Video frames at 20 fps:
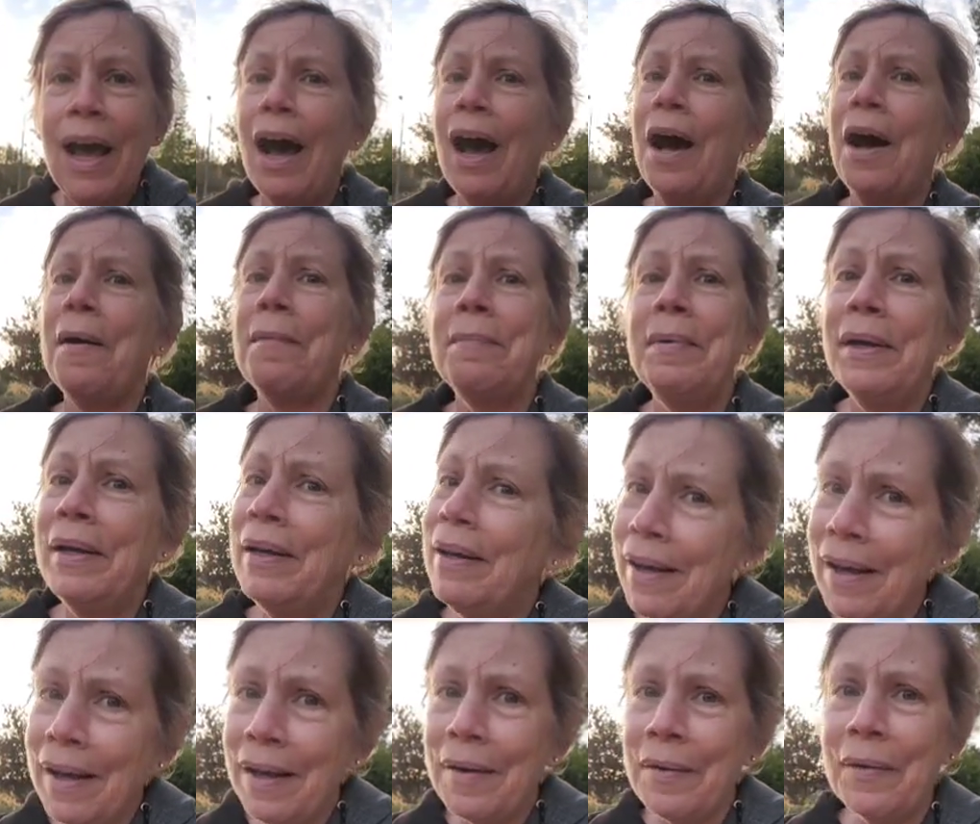
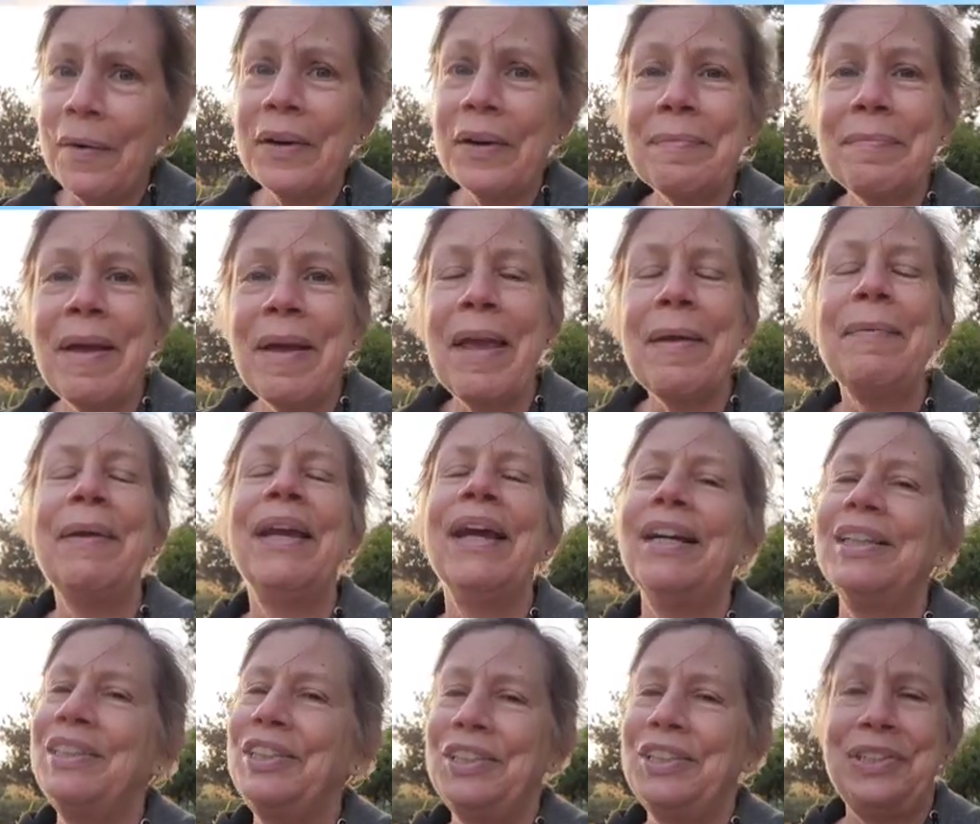Or maybe
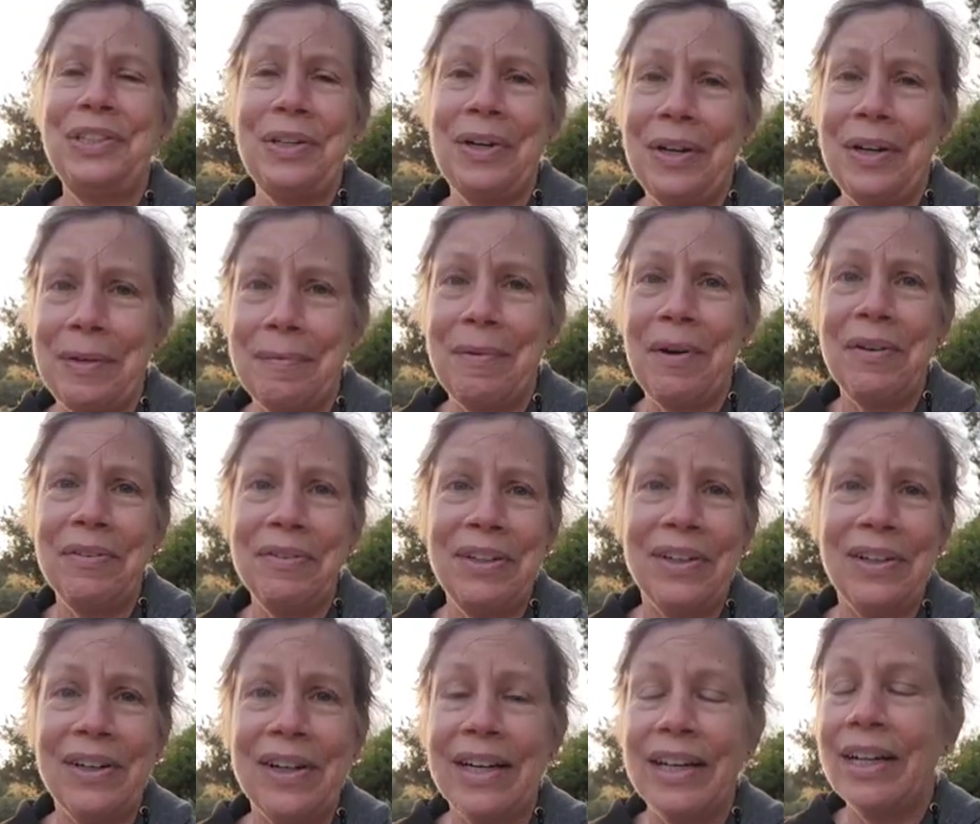I just caught him off
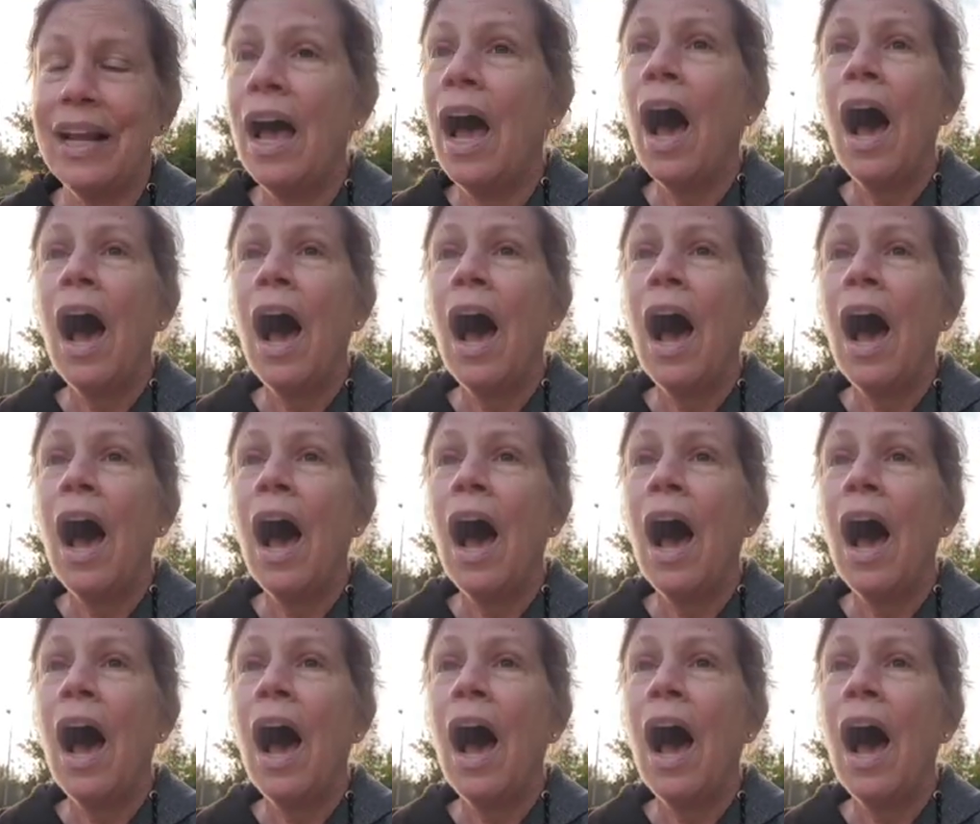guard.